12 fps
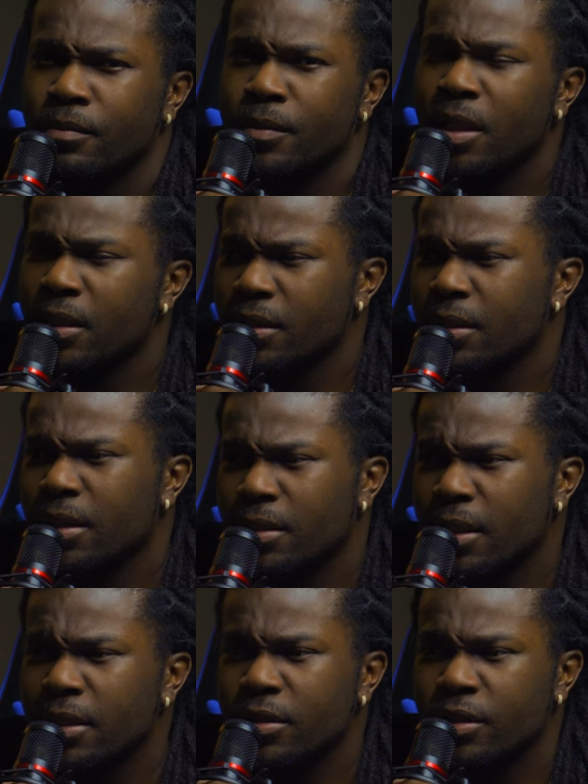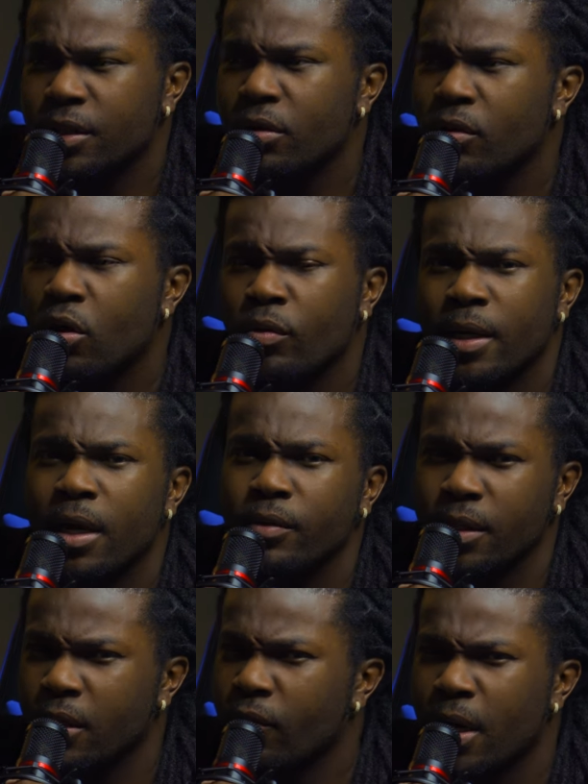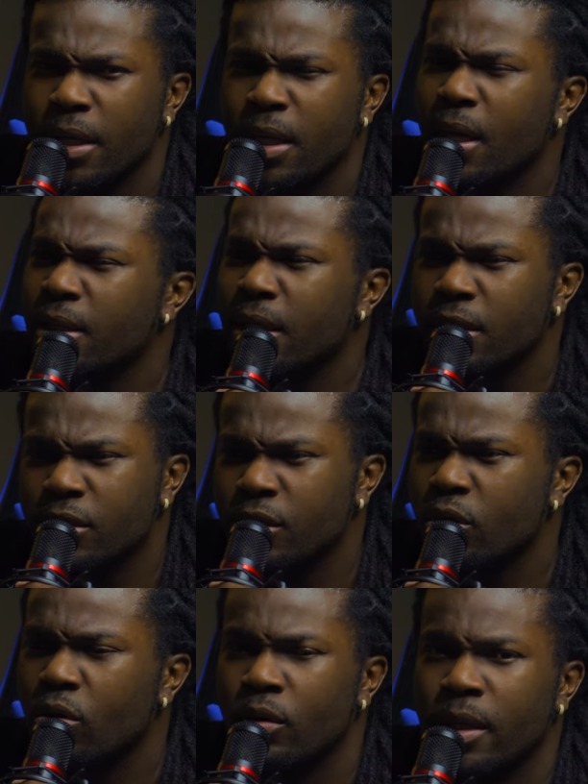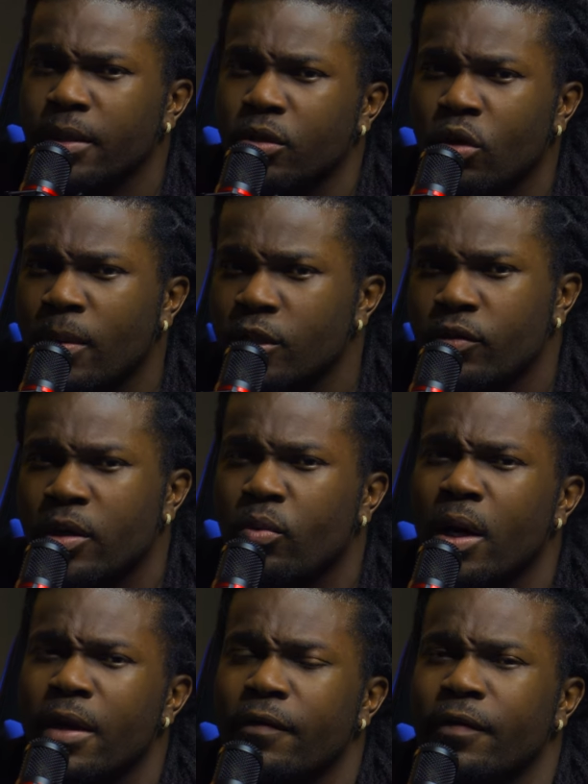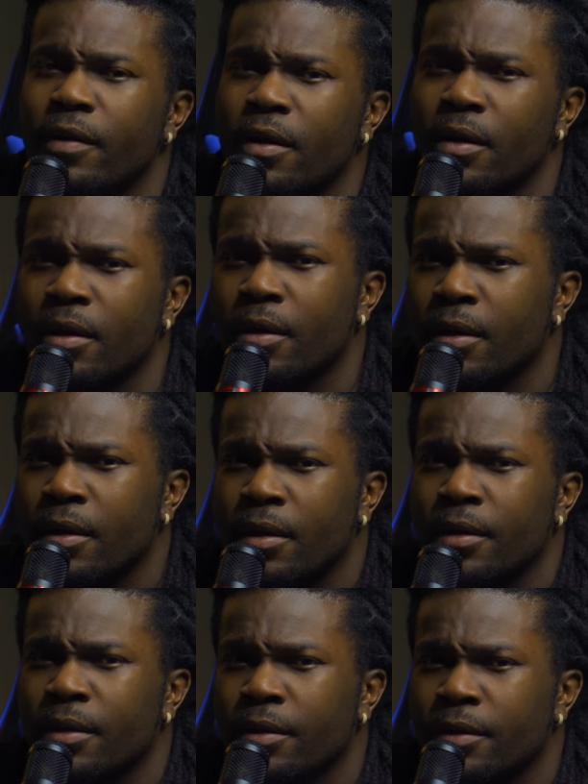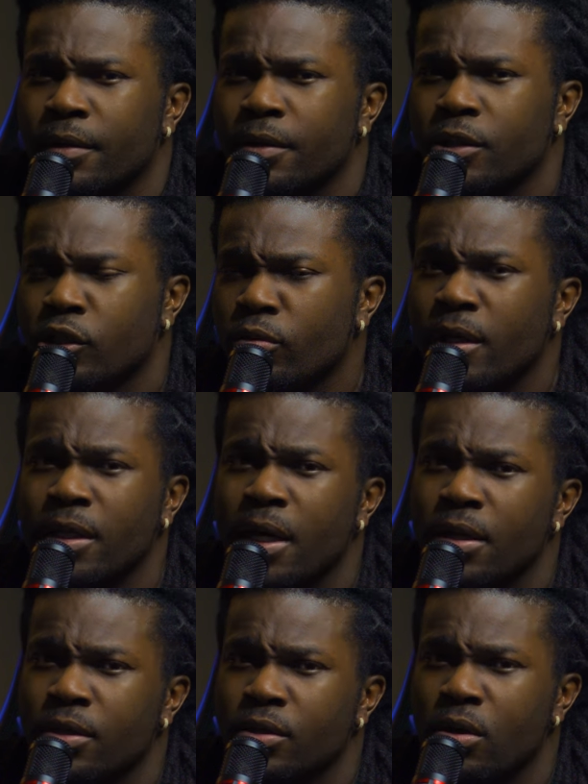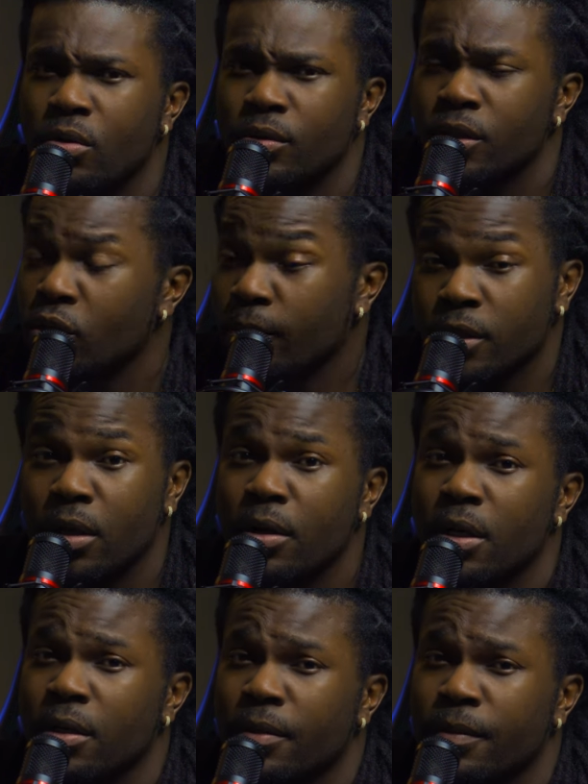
Dicks, dicks are still going out there, right? Yeah, dicks are still going out there. Nobody's trying to wife. She's twenty-nine years old. She's almost thirty.